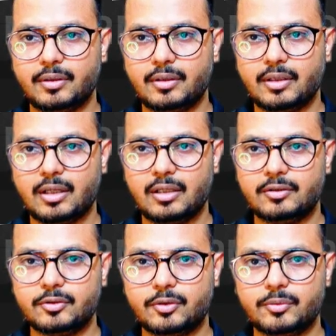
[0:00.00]
I'll
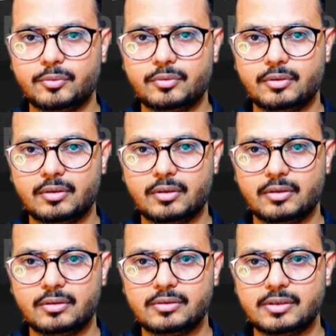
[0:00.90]
show you.
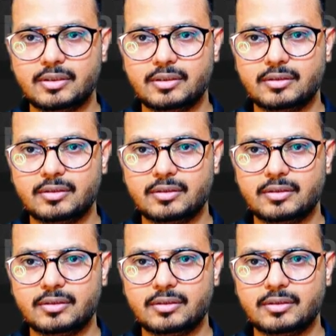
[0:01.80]
See,